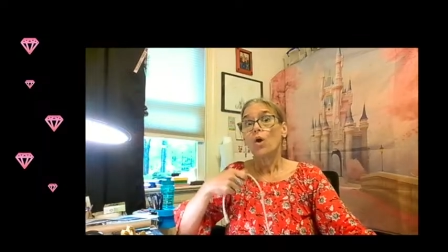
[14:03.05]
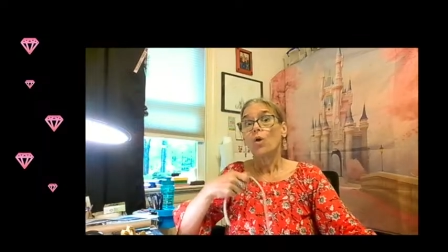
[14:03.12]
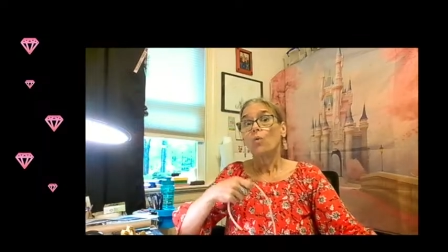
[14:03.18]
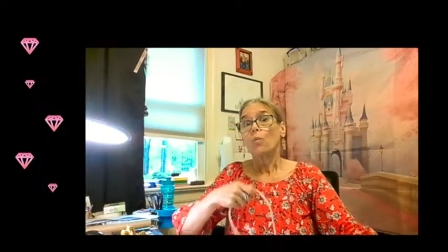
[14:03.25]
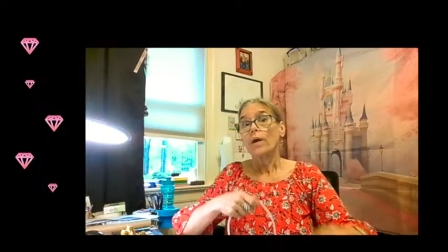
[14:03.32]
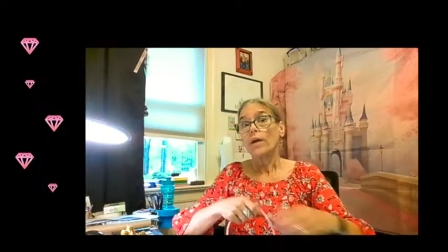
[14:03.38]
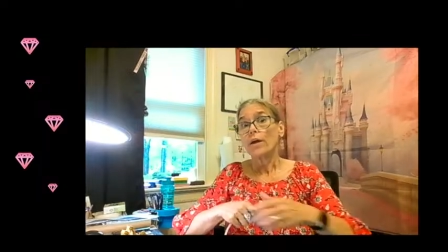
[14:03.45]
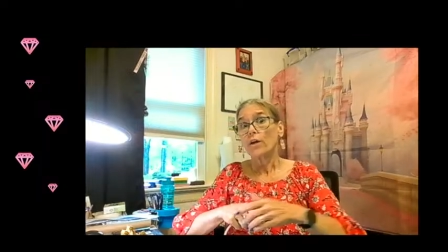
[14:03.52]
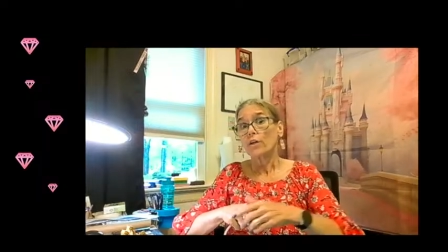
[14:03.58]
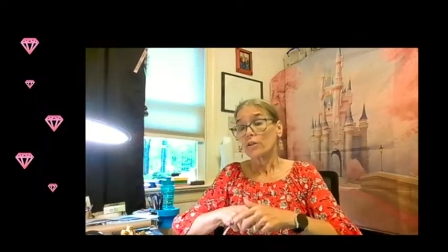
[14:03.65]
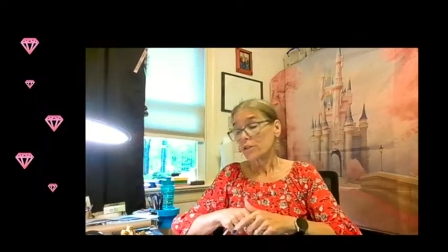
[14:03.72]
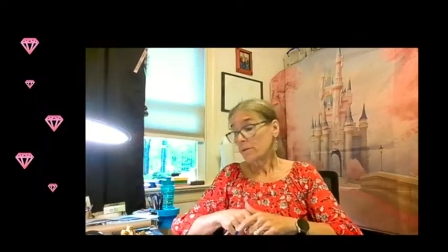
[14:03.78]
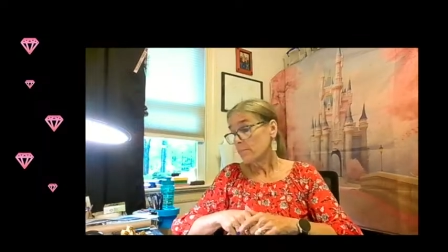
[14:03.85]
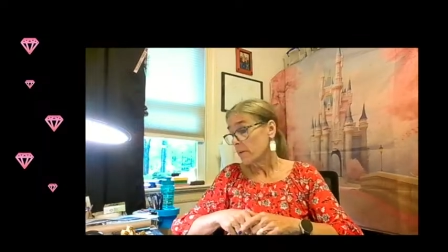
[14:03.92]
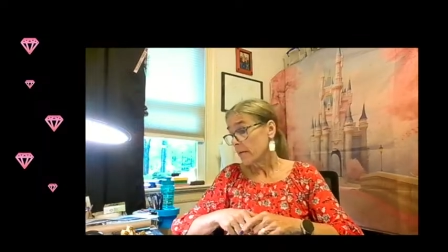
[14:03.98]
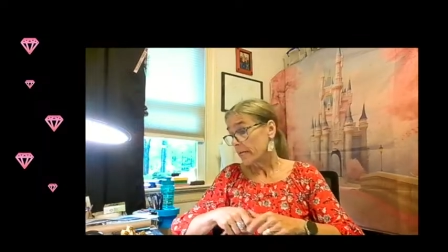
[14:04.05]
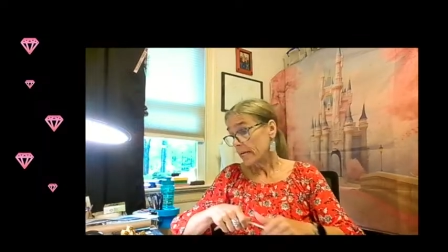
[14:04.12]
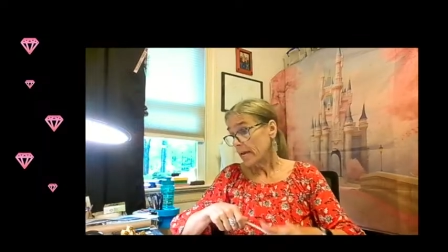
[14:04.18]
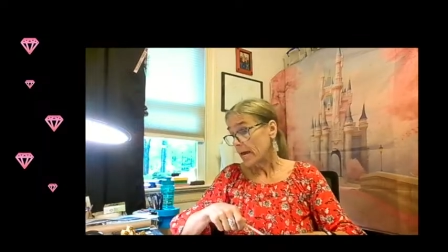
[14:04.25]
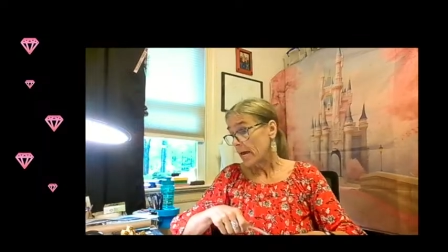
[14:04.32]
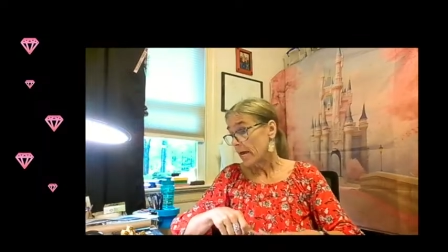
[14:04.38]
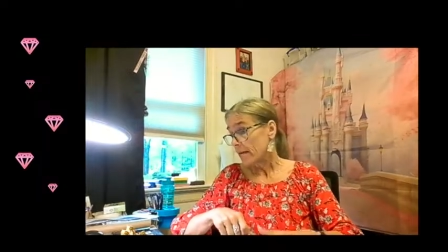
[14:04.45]
where somebody
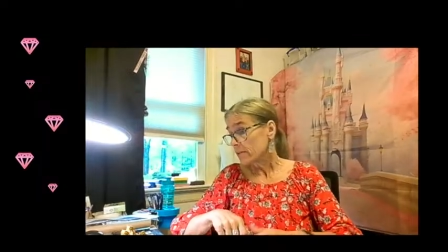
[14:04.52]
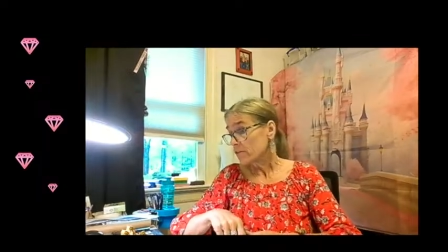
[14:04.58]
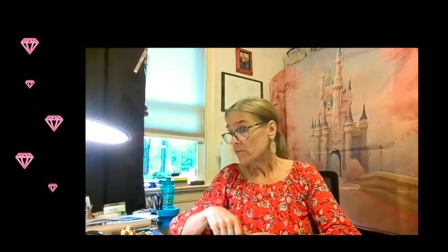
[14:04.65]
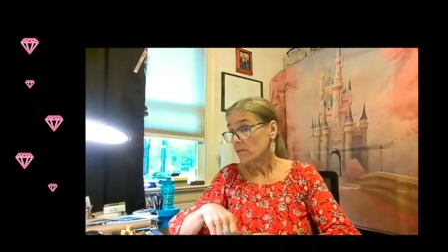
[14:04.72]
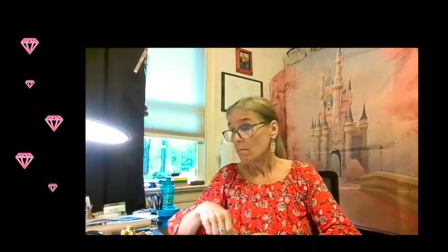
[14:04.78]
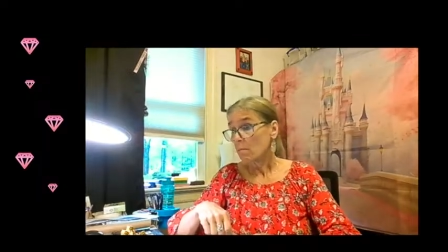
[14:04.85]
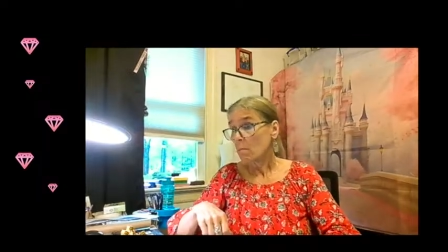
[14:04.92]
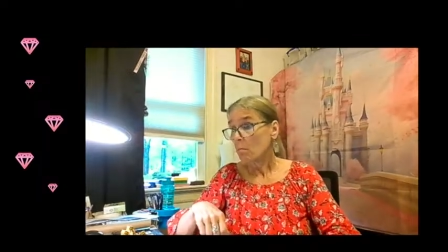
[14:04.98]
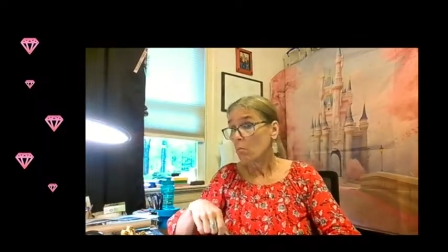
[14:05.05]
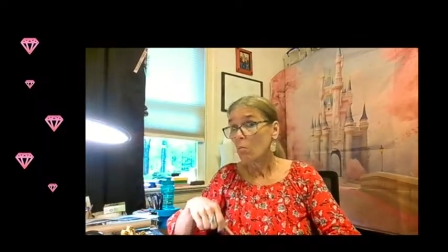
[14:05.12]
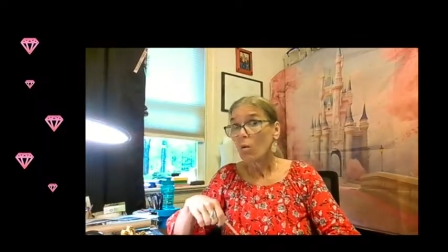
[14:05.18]
had some